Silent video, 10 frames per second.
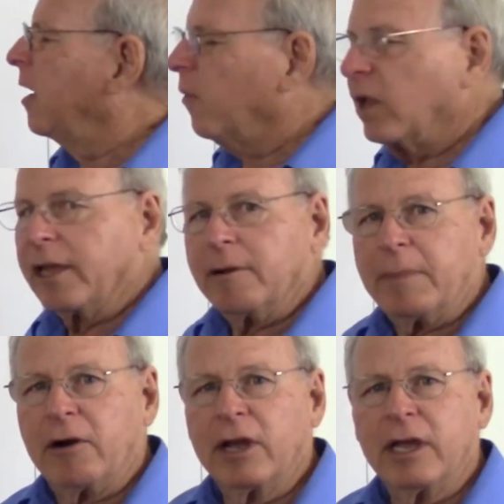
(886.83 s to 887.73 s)
Well, in
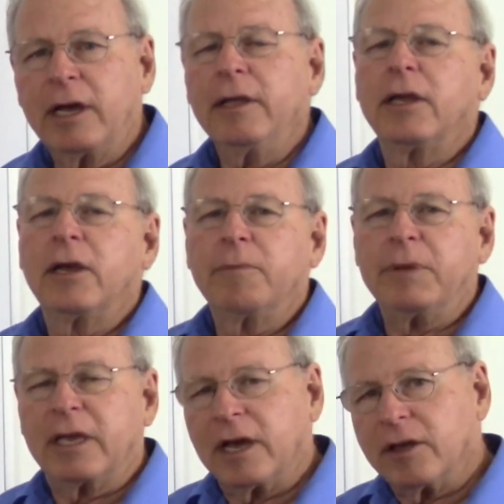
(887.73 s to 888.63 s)
America,
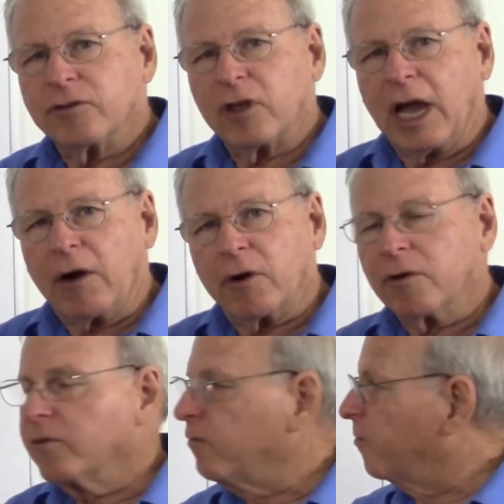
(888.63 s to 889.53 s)
because
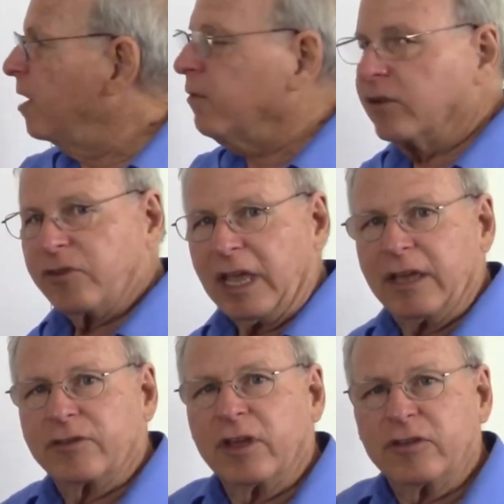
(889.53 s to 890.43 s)
our frequency
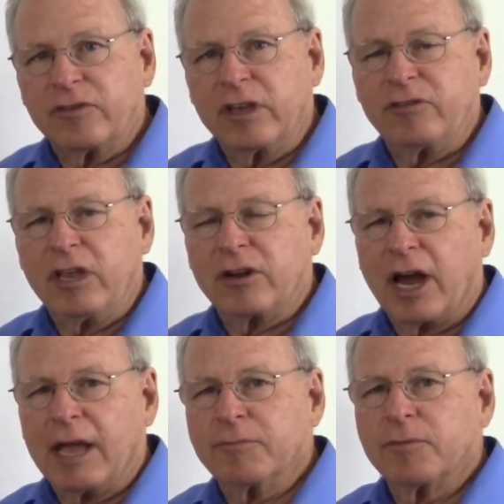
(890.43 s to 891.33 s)
is 60
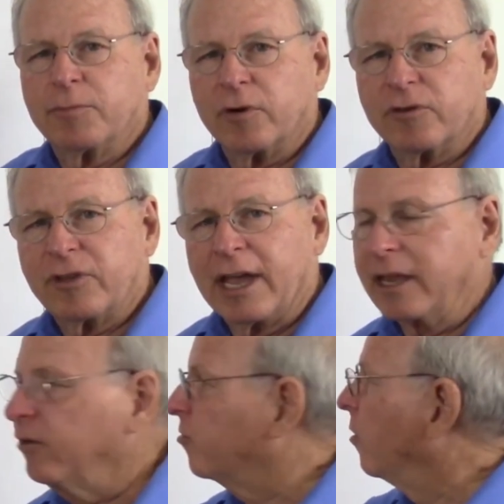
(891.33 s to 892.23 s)
times per
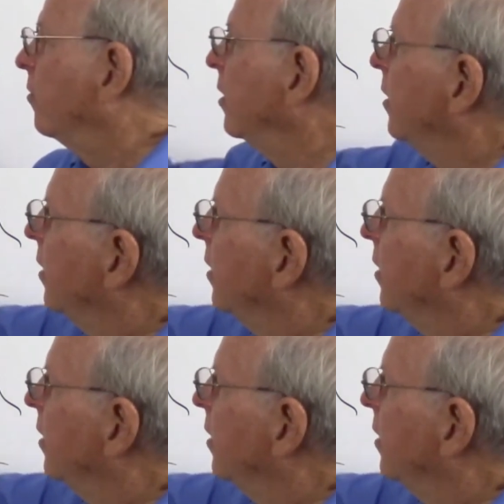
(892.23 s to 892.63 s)
second, so